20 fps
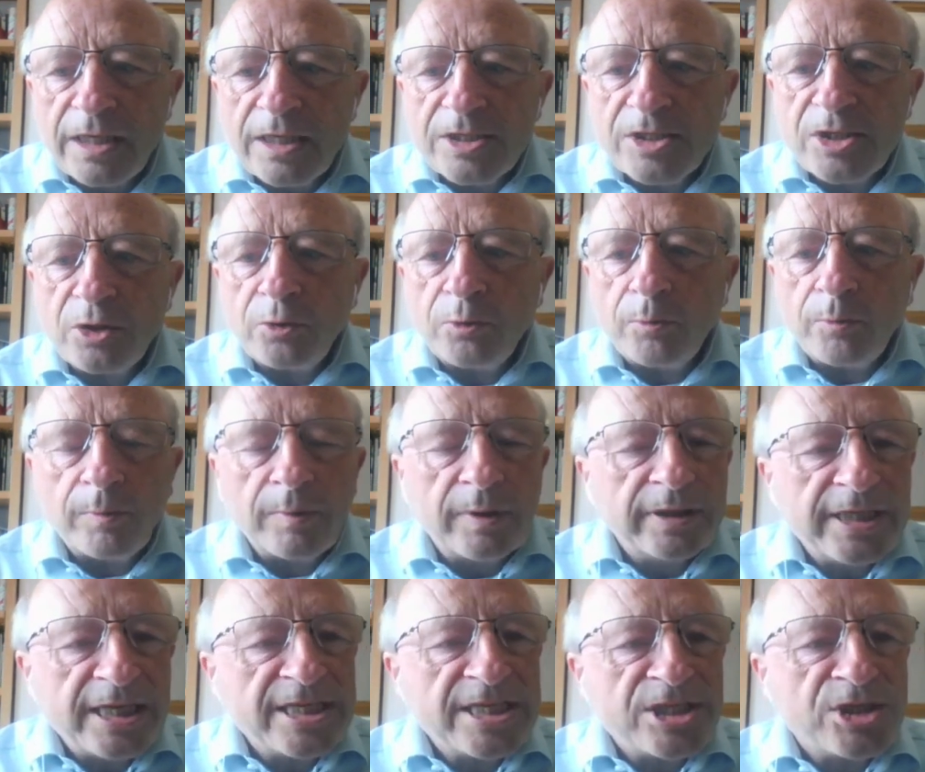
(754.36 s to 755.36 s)
So
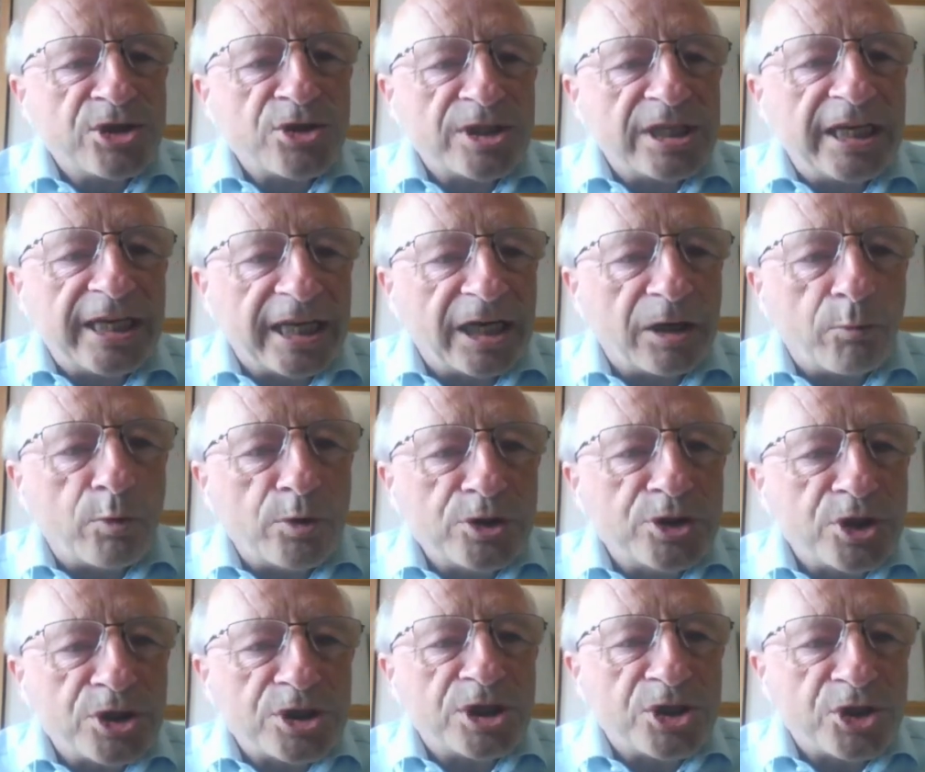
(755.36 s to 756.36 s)
this is just a little one
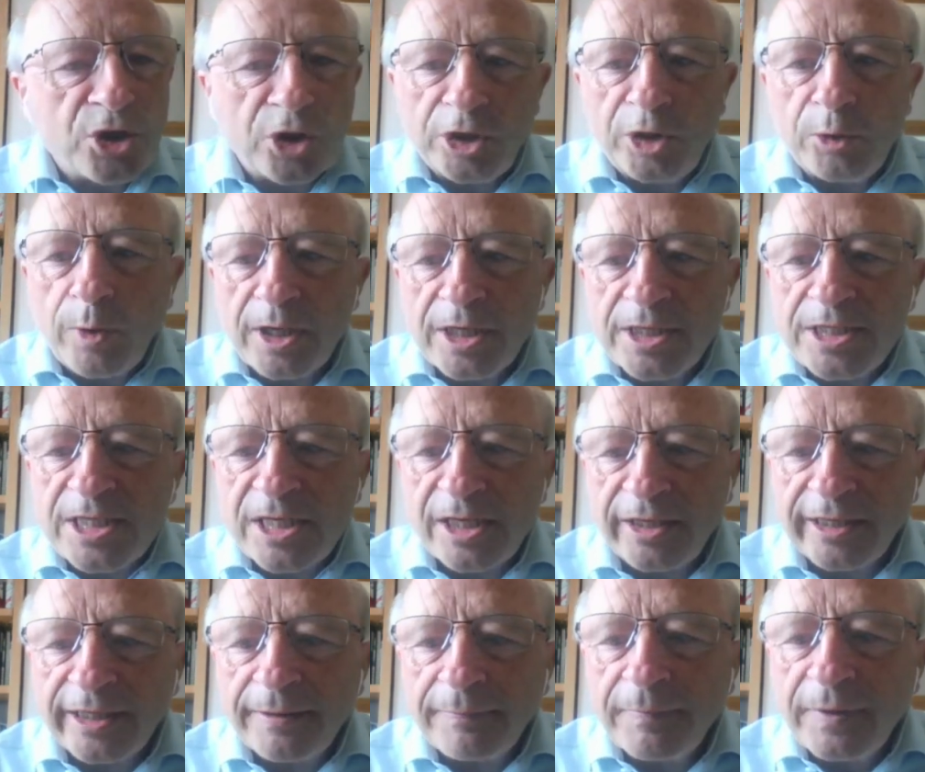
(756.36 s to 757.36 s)
just to show you what it's
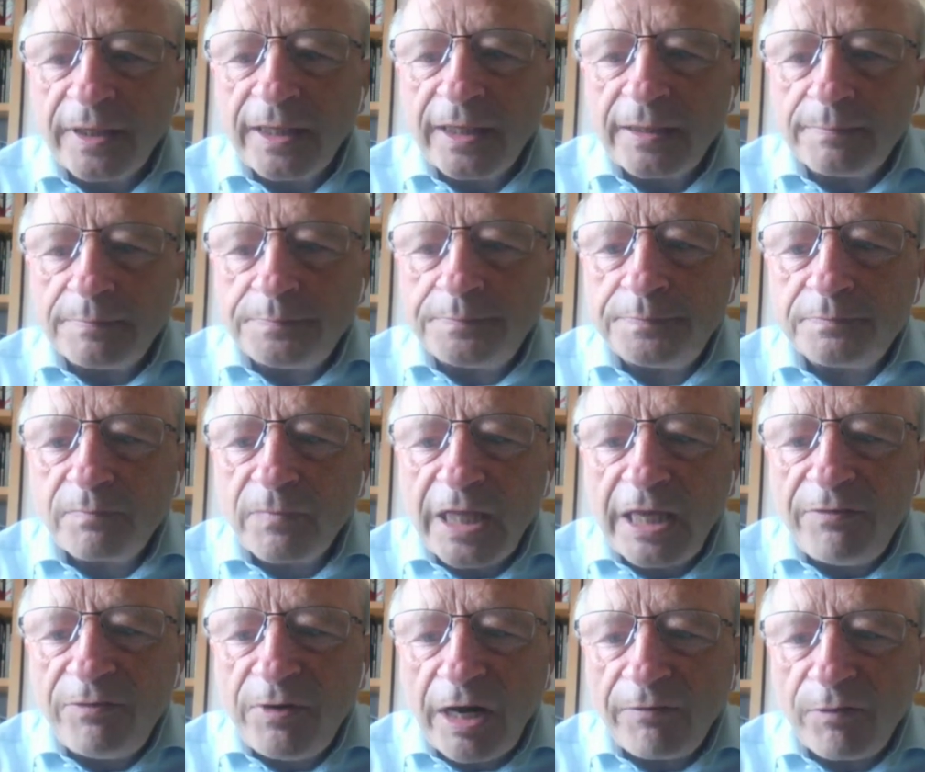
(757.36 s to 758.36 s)
like.
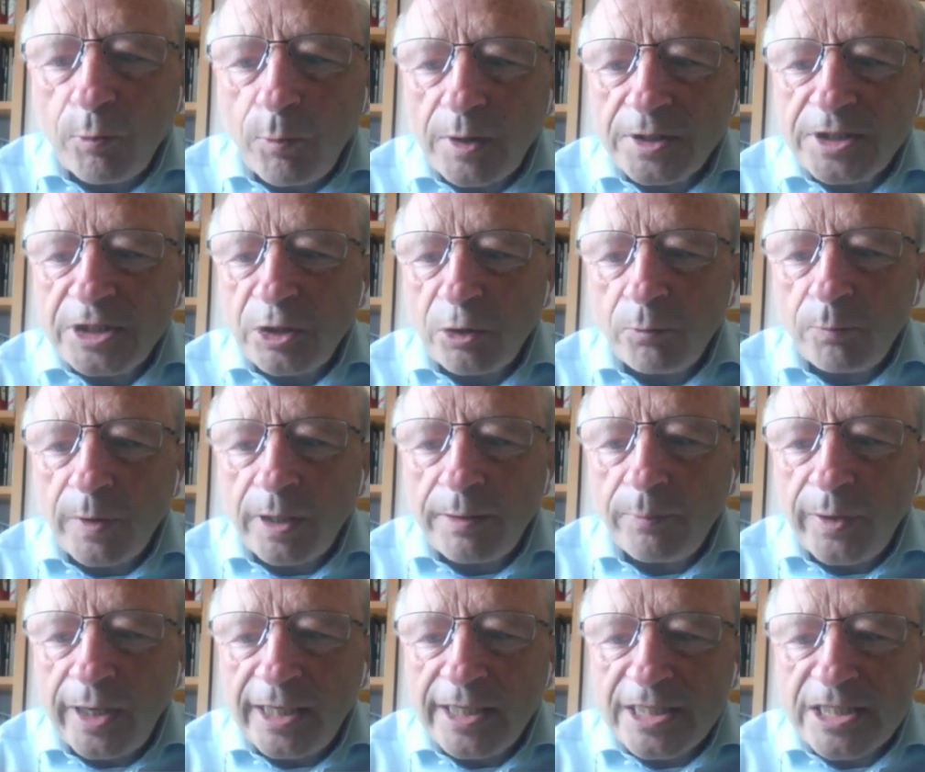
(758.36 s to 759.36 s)
If you ever want to know what my
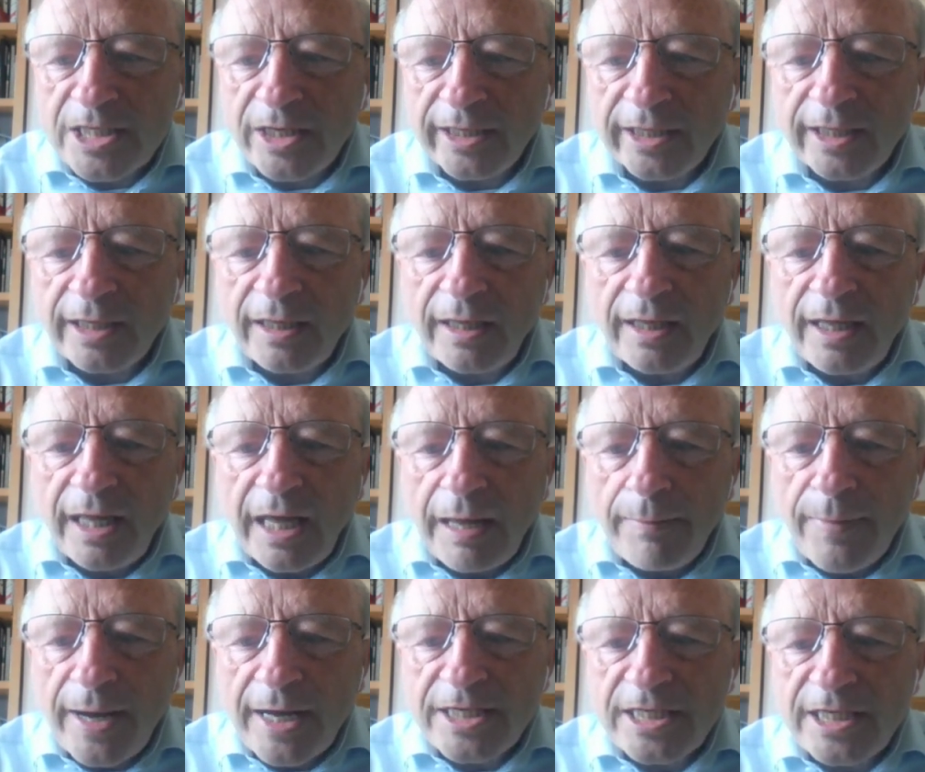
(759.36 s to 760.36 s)
brain is like,
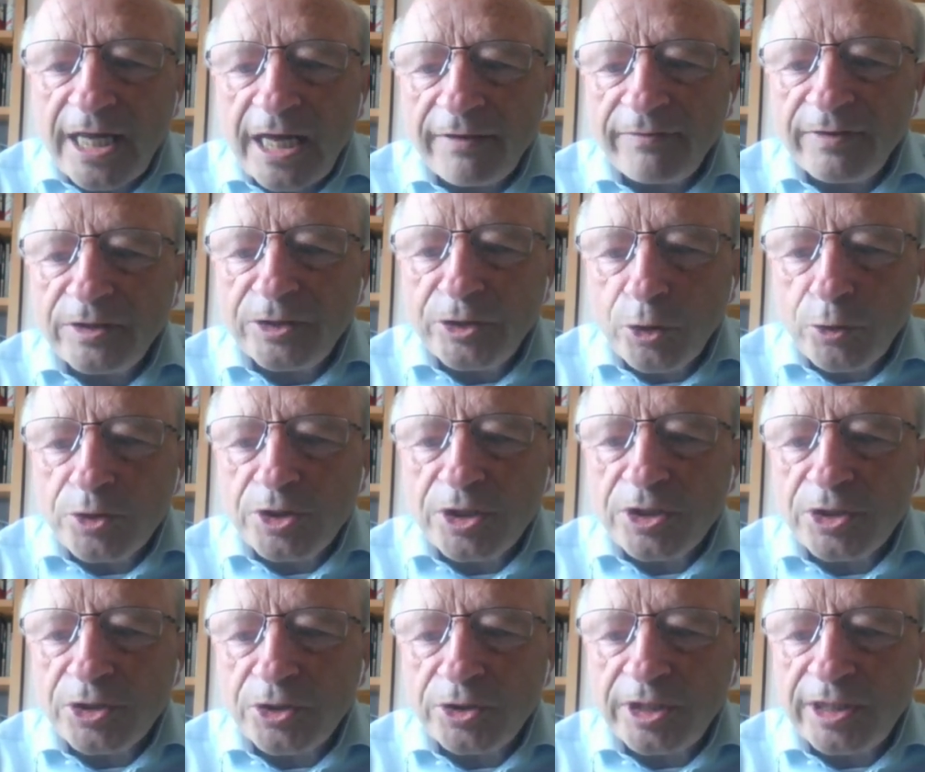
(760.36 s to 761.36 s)
imagine having
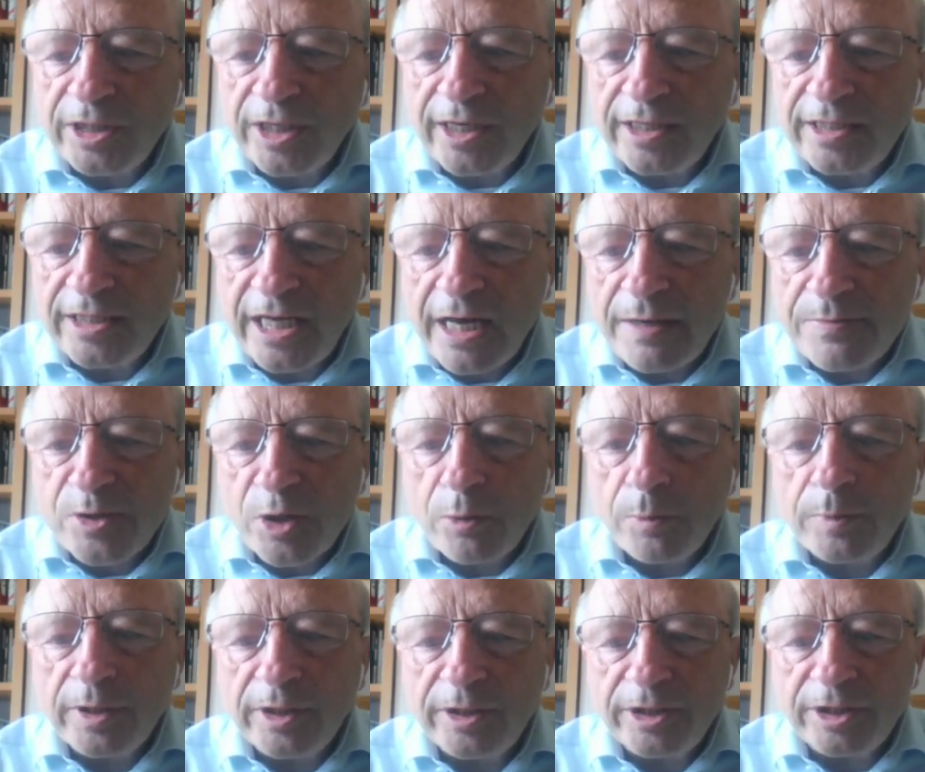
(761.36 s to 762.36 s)
239 tabs
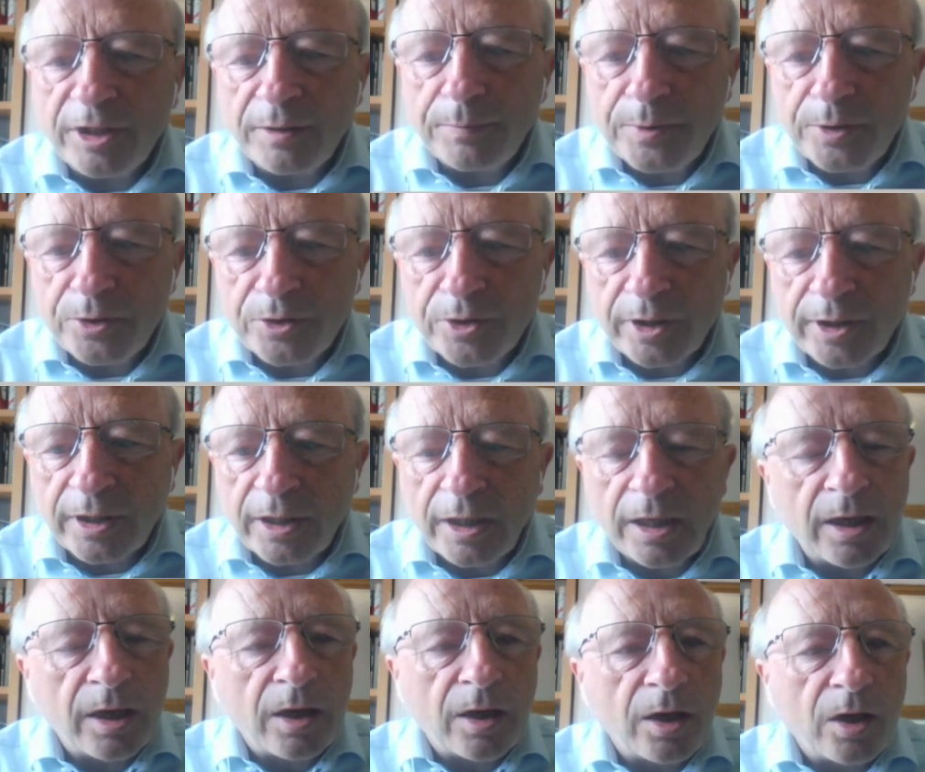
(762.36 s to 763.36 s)
open on your computer
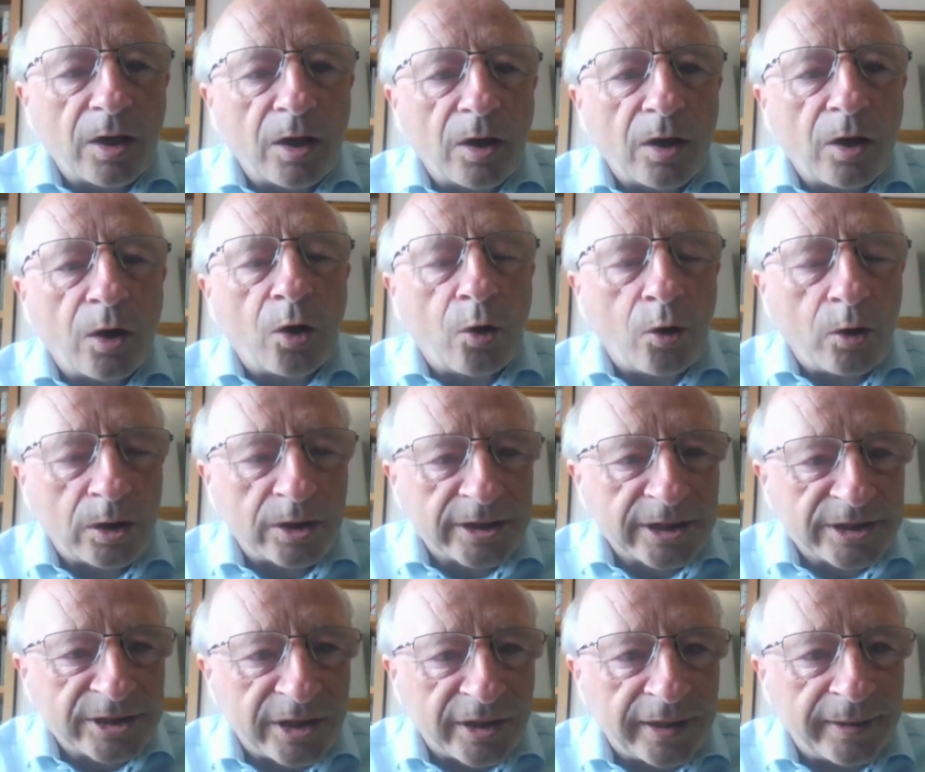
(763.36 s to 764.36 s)
all
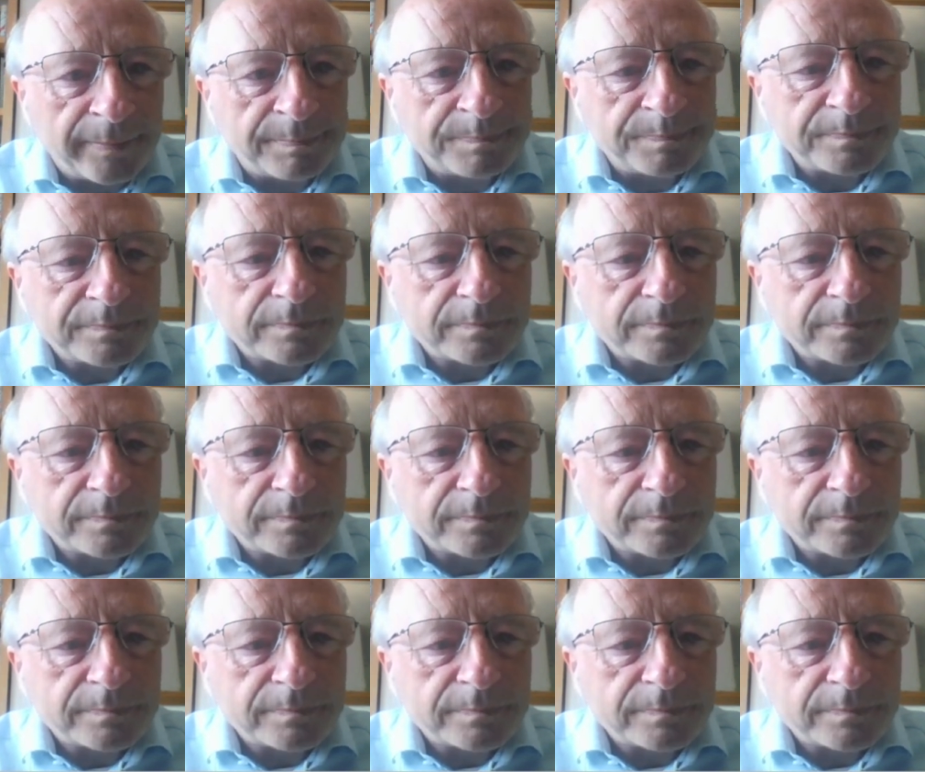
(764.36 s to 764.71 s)
the time.